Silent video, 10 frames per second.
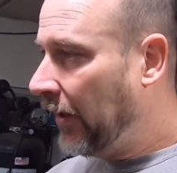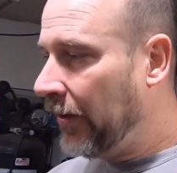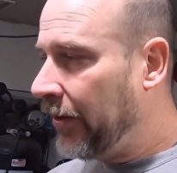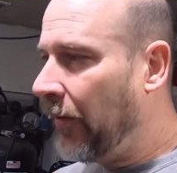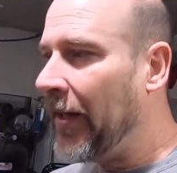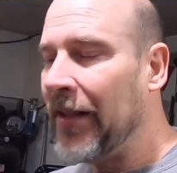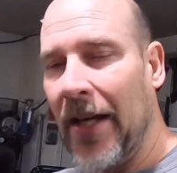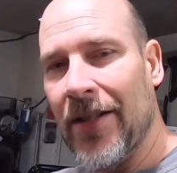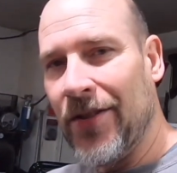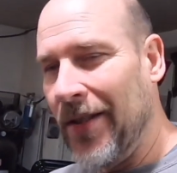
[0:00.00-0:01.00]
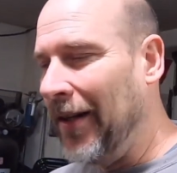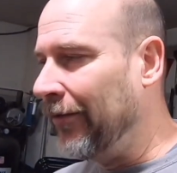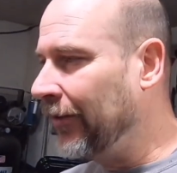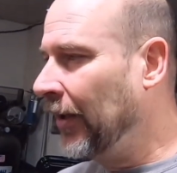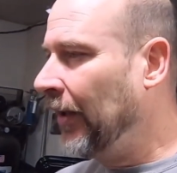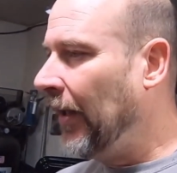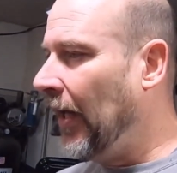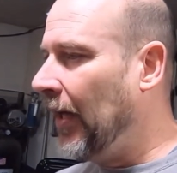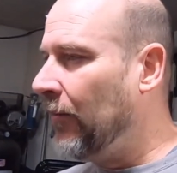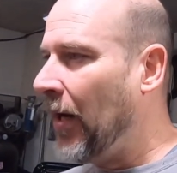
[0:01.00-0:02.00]
you know, that kind of stuff.
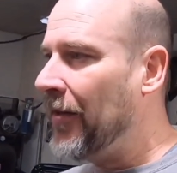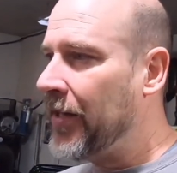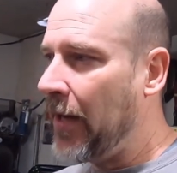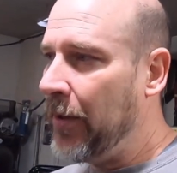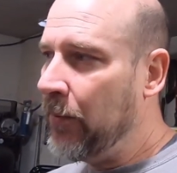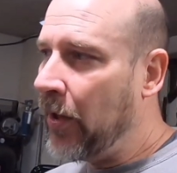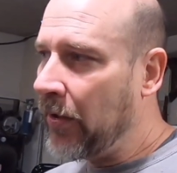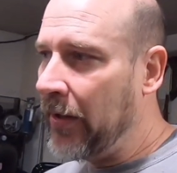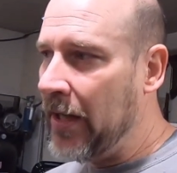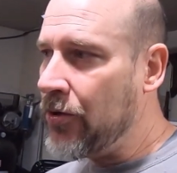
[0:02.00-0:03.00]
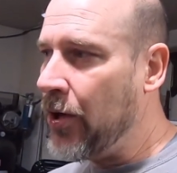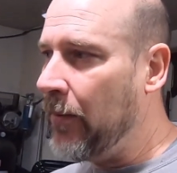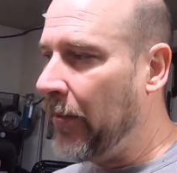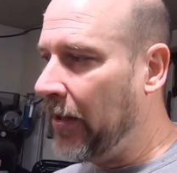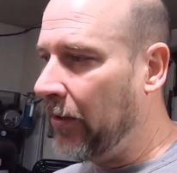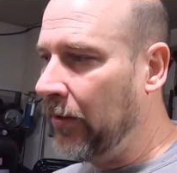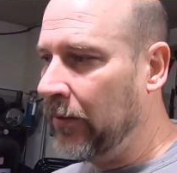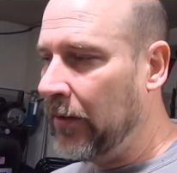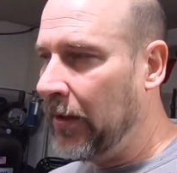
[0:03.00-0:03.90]
And by the time he bought all that sheet metal,